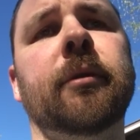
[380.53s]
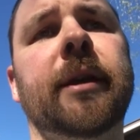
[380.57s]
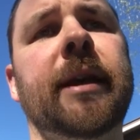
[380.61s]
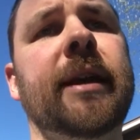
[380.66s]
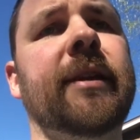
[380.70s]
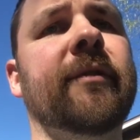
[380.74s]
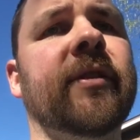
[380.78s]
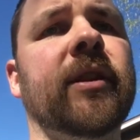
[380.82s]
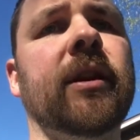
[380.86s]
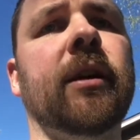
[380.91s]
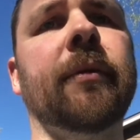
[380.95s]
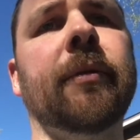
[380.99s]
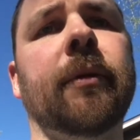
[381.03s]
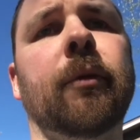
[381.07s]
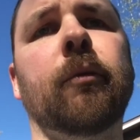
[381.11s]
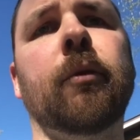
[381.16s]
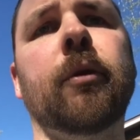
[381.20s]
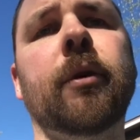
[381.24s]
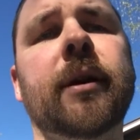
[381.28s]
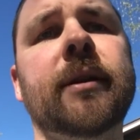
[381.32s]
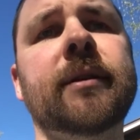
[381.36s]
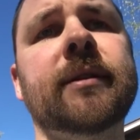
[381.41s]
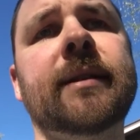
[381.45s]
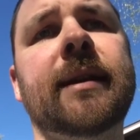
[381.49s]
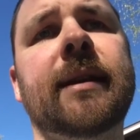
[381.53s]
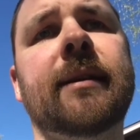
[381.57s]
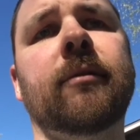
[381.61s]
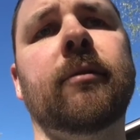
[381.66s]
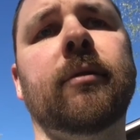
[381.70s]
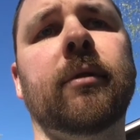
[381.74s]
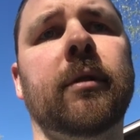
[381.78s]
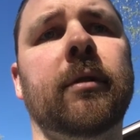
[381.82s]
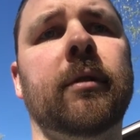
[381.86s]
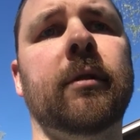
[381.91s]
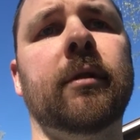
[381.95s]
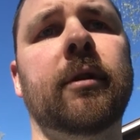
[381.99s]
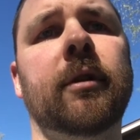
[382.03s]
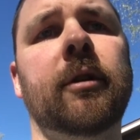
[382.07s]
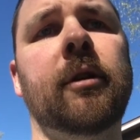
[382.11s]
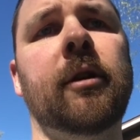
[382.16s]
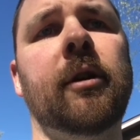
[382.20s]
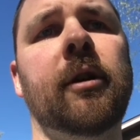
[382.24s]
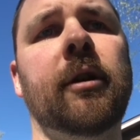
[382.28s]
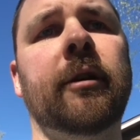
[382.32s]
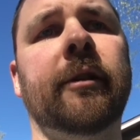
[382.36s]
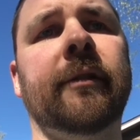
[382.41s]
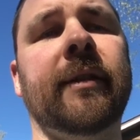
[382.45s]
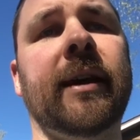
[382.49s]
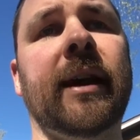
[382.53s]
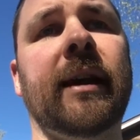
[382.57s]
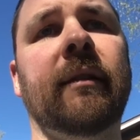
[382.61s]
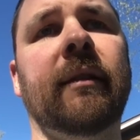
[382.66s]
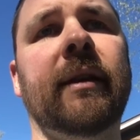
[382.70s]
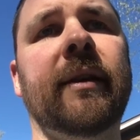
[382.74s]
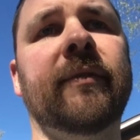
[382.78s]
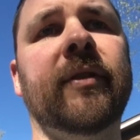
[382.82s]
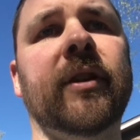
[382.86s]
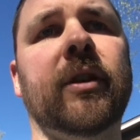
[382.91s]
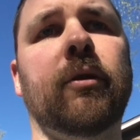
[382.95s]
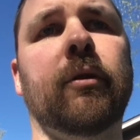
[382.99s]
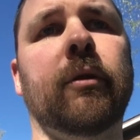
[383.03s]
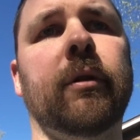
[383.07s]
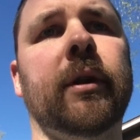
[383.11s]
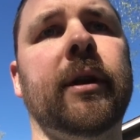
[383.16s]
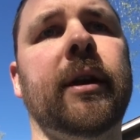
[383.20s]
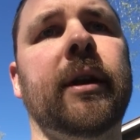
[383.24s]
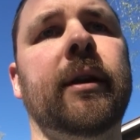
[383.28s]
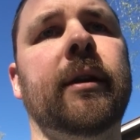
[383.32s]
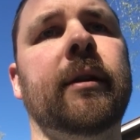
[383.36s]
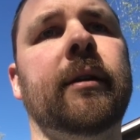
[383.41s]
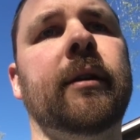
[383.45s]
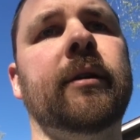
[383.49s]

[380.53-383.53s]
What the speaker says: Even on the ones that I left the cork in,